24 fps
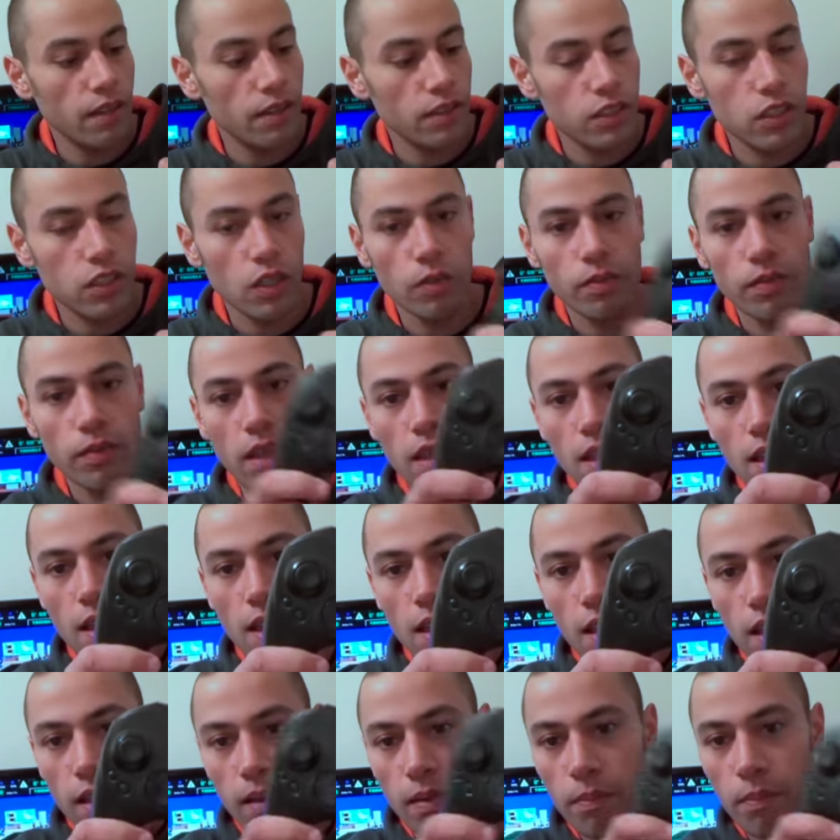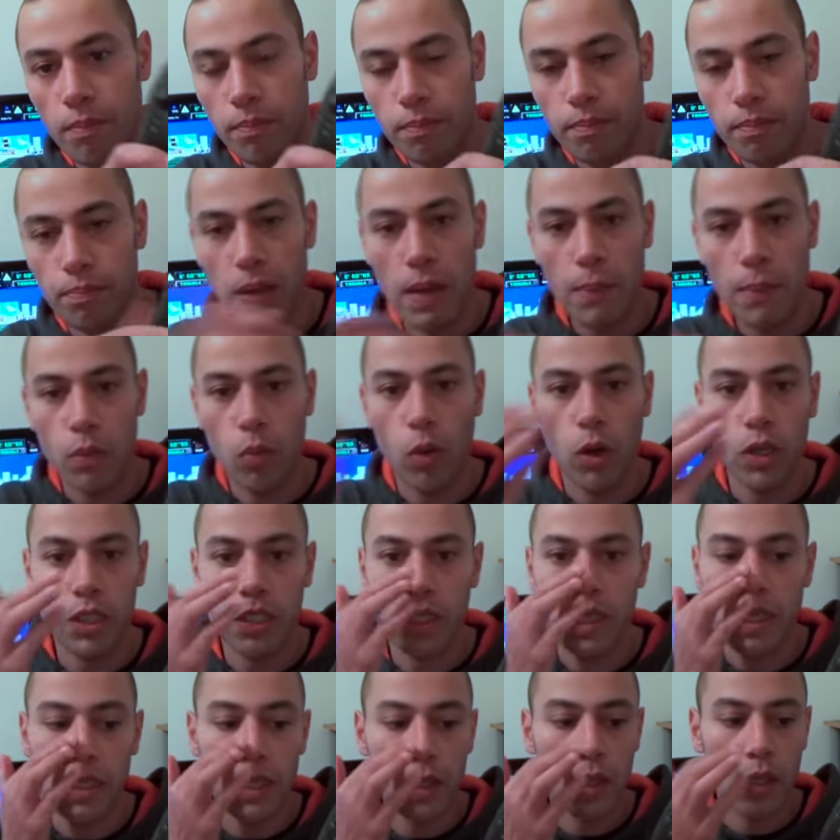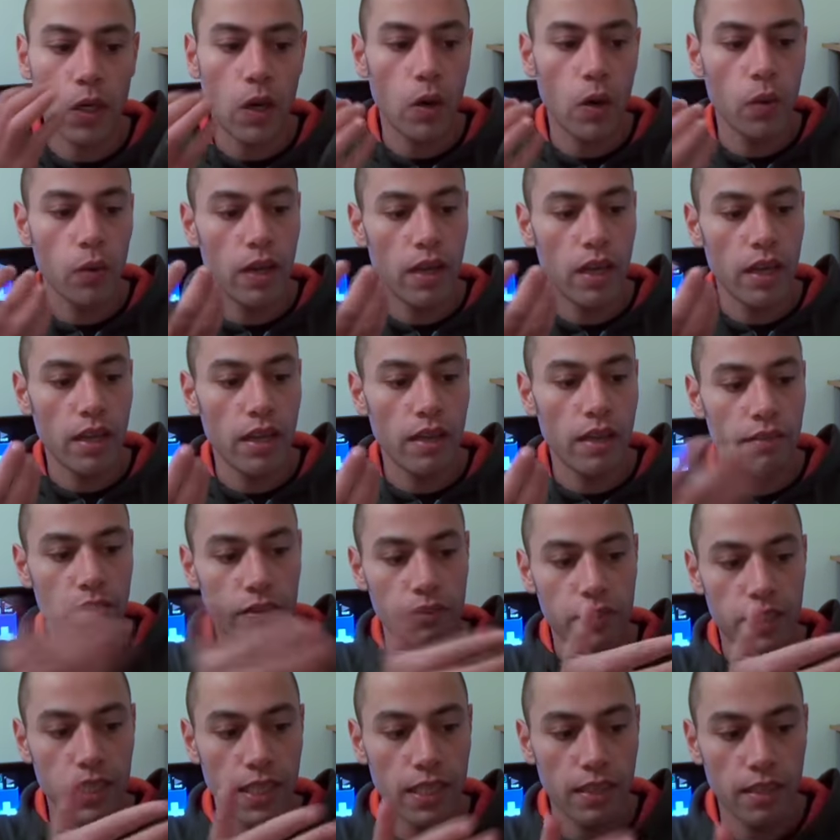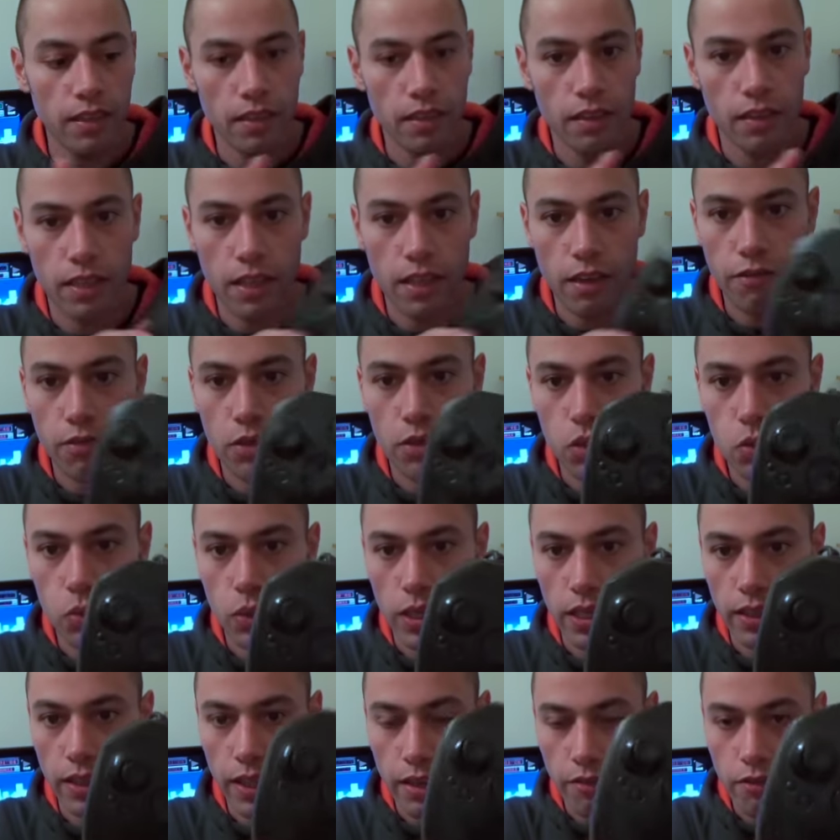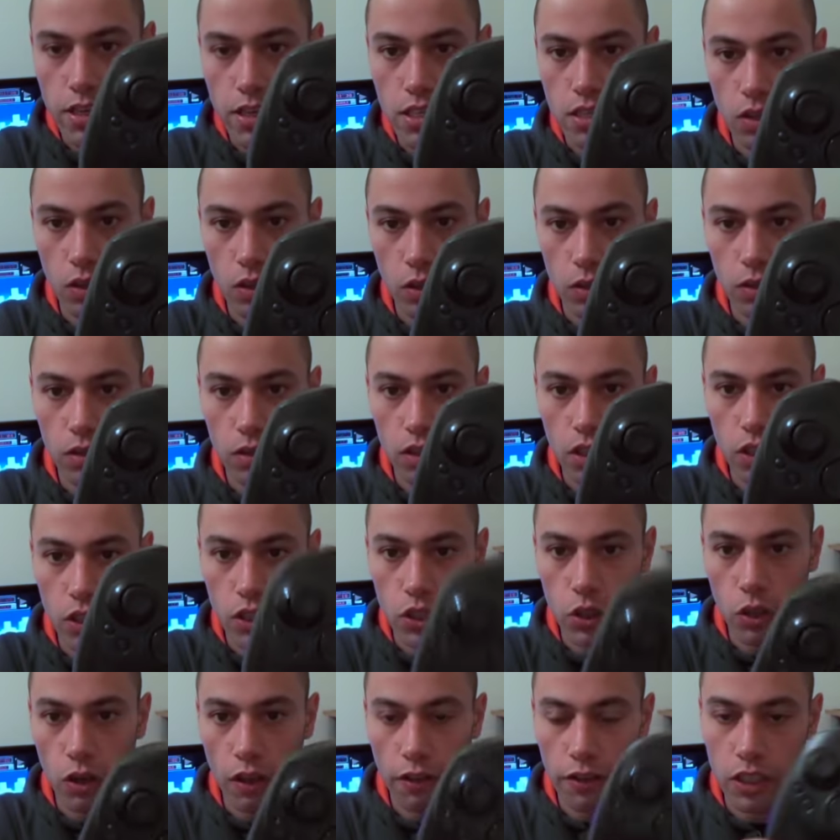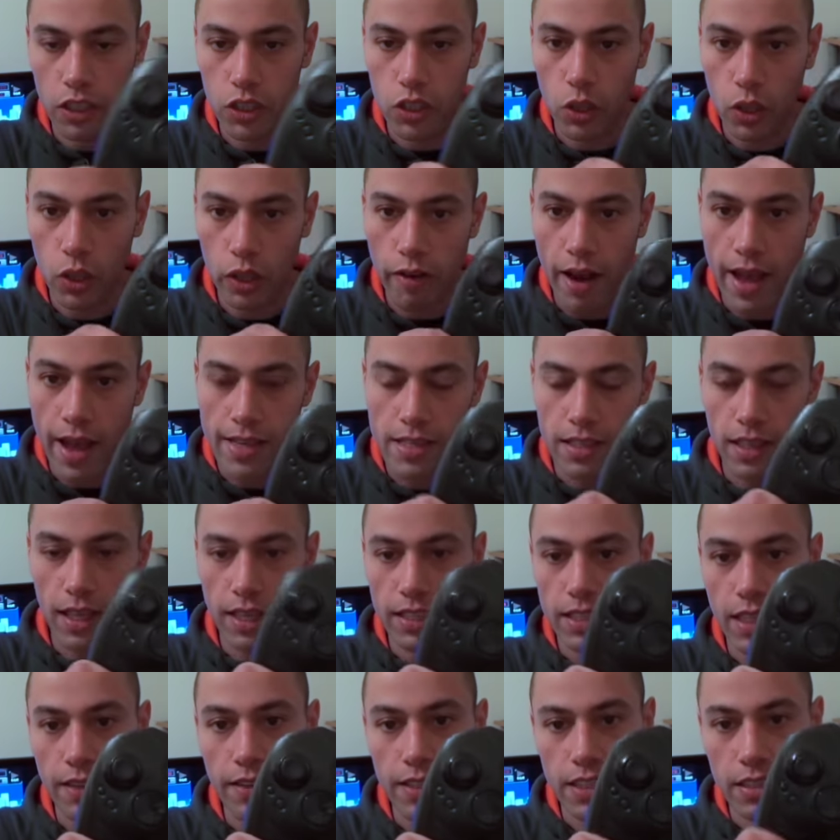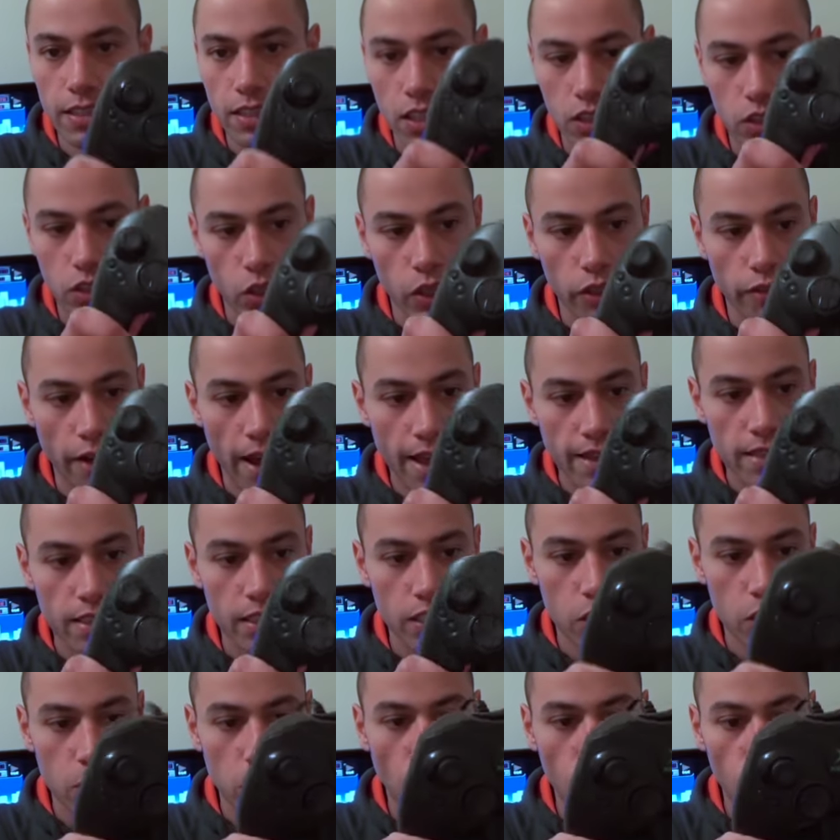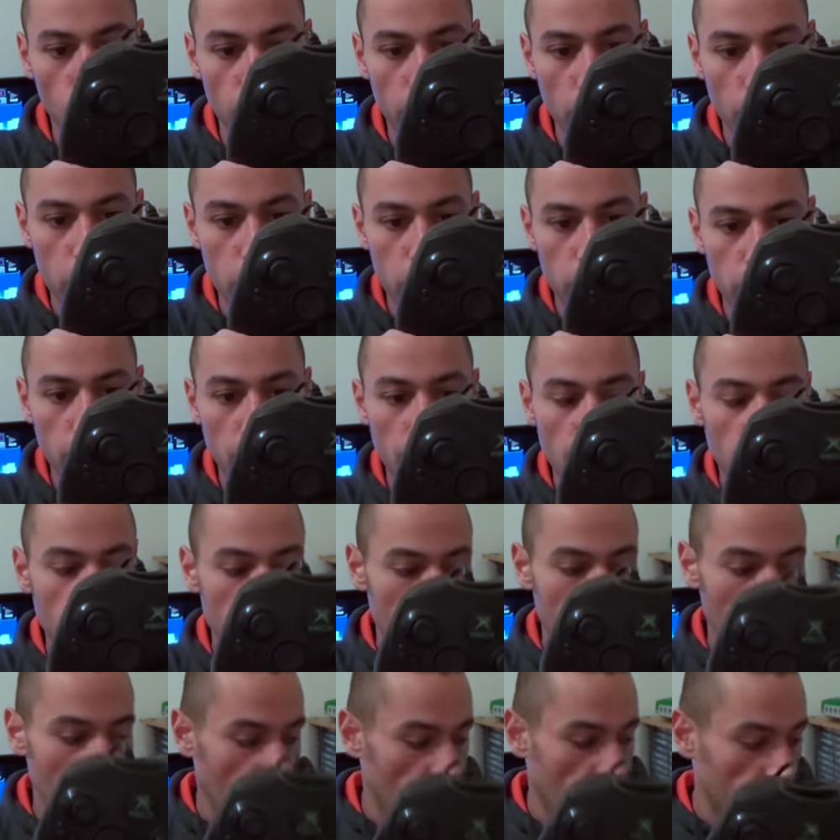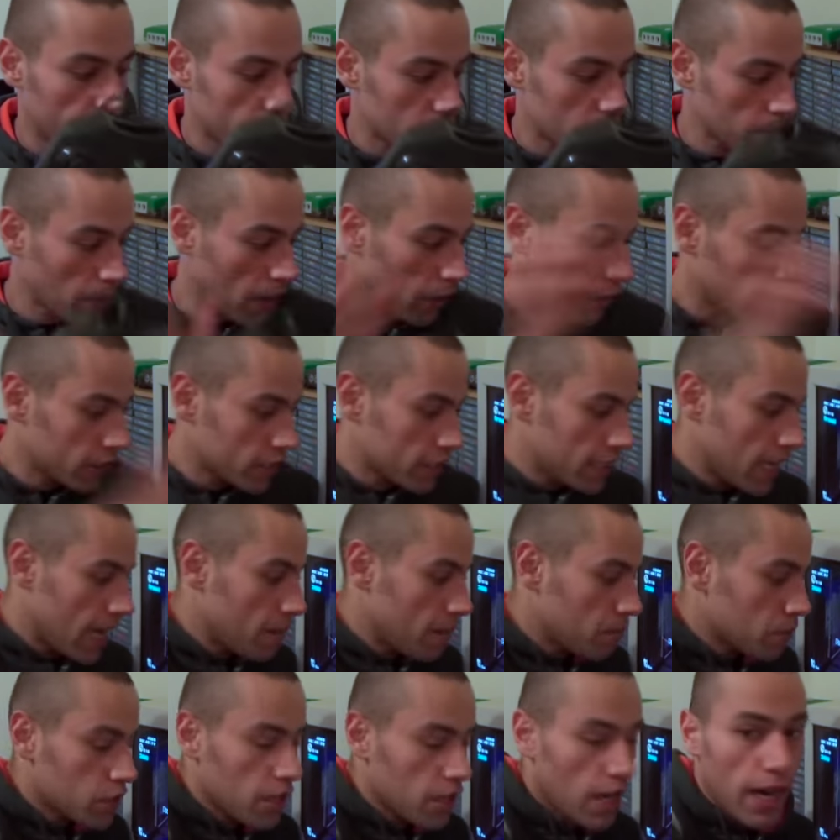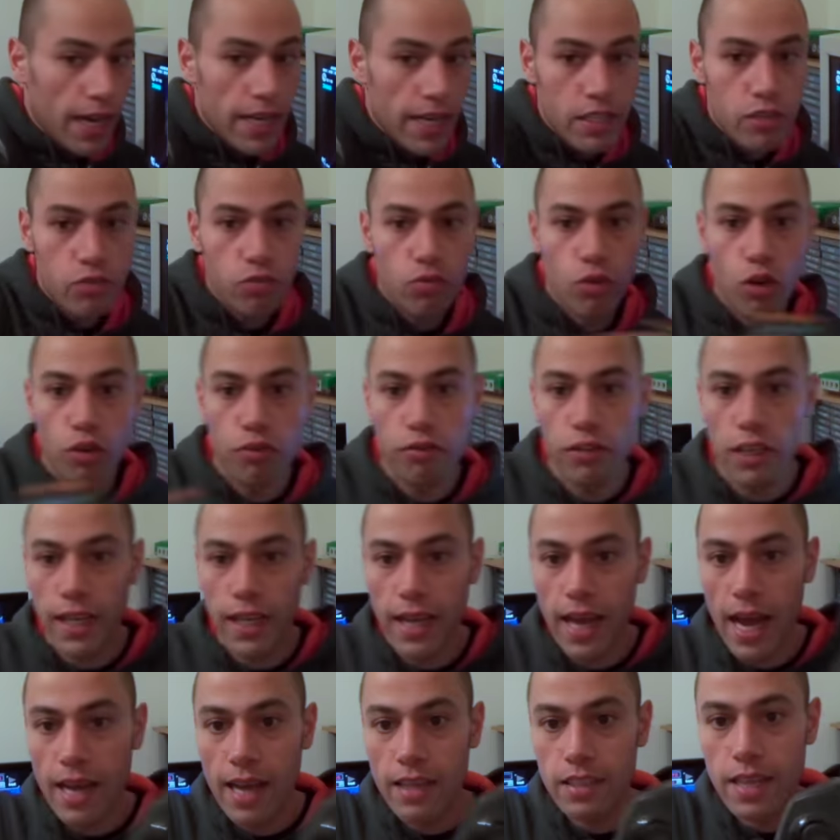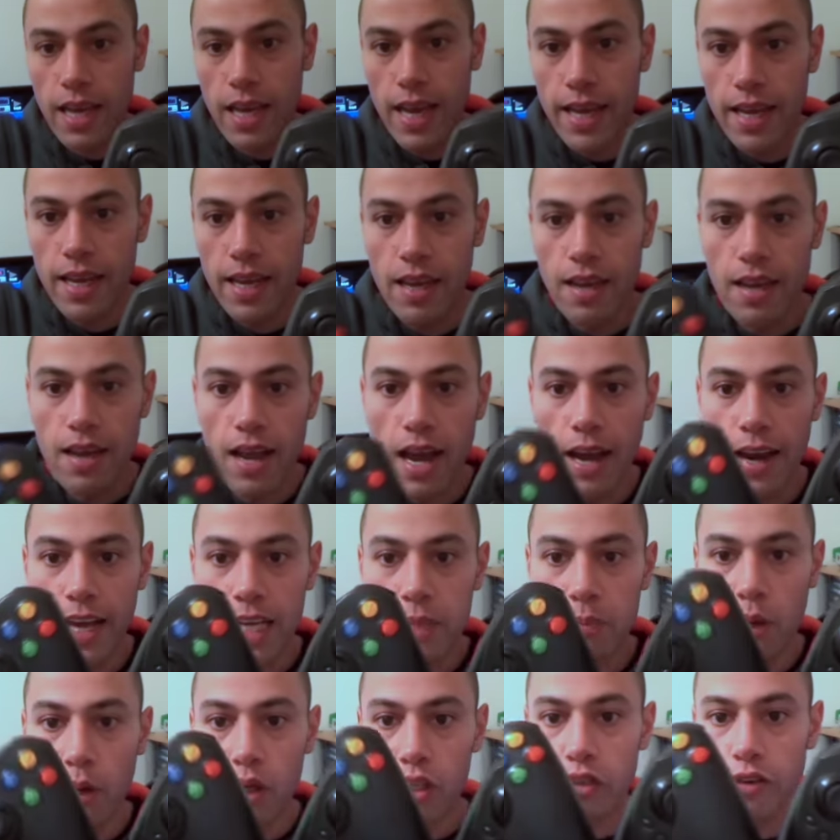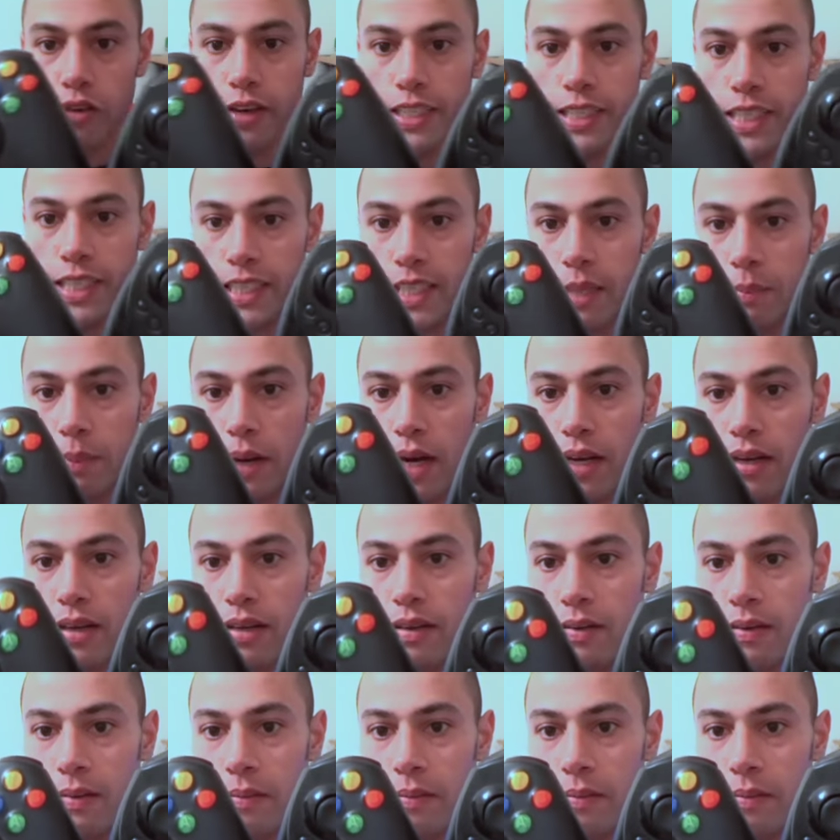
So people watching this, I don't know if you've seen the difference between the original controller and the controller S. Like I said, this is the controller S. It's a smaller version, and it's about the same size, roughly, as an Xbox 360 pad.